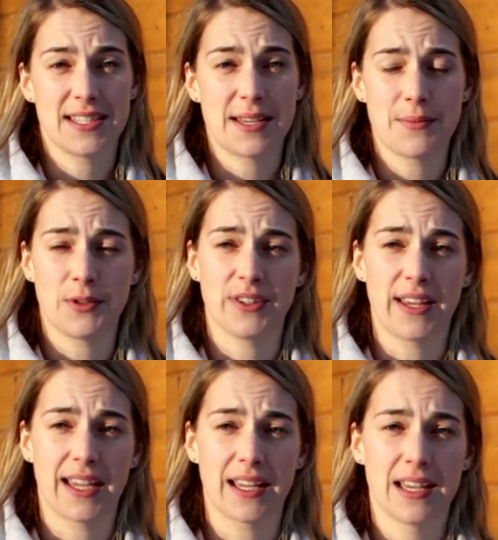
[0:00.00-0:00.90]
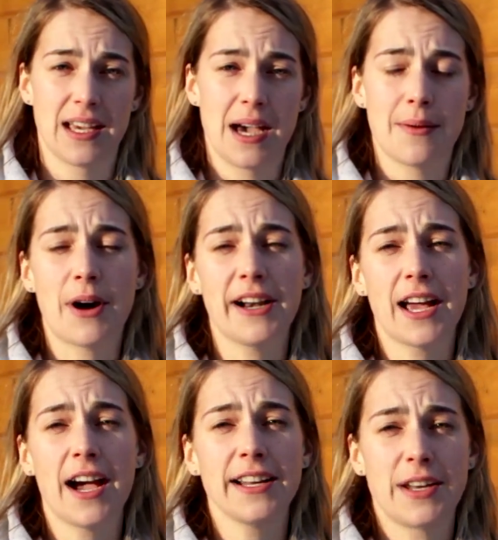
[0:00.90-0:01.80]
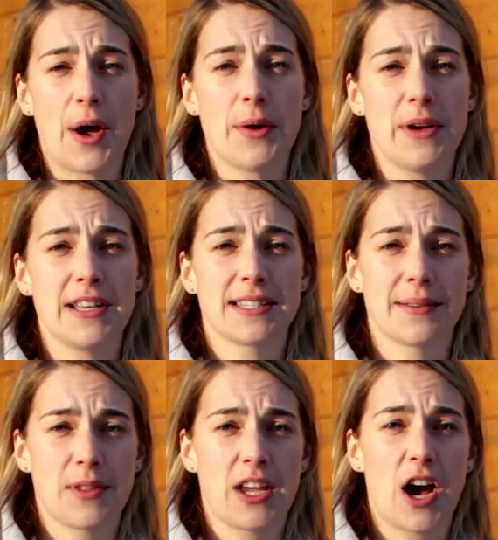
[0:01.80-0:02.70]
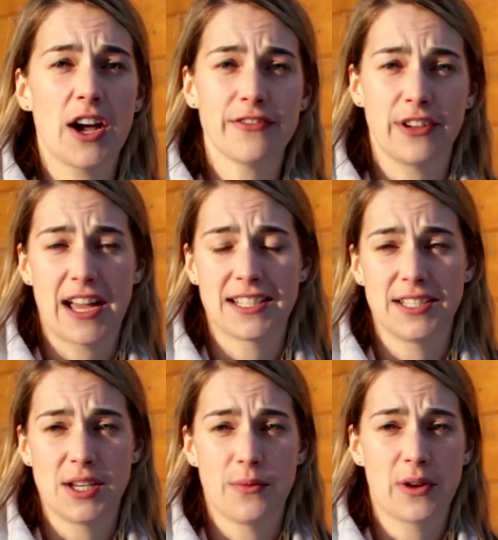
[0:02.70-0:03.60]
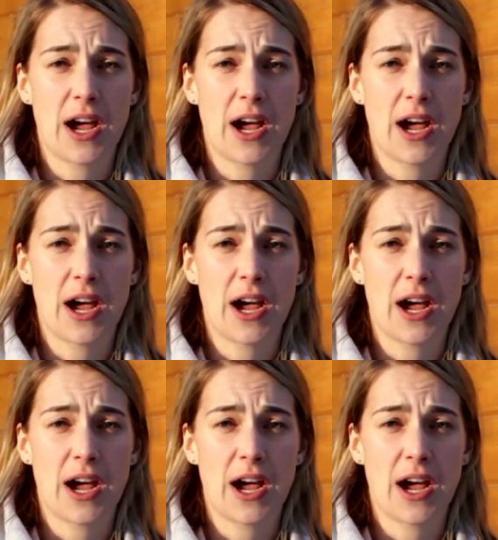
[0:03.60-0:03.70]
a simple thing, but I know it's something I forget to do when